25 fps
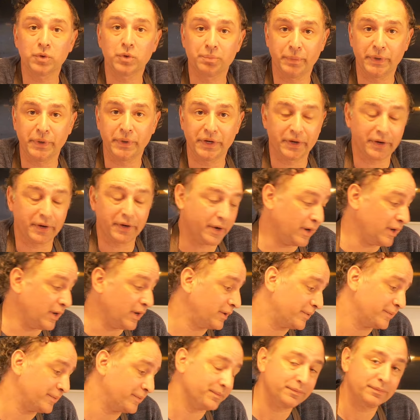with vinegar
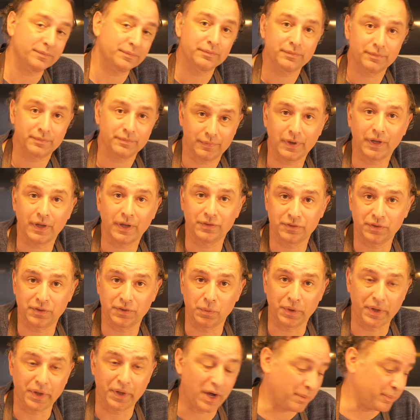and see
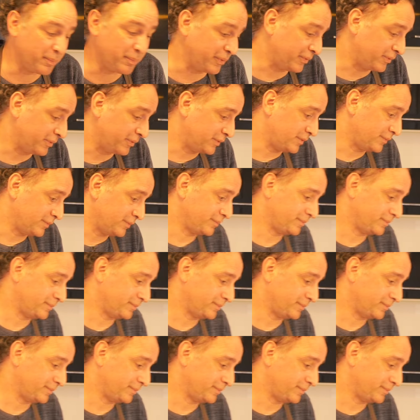what happens.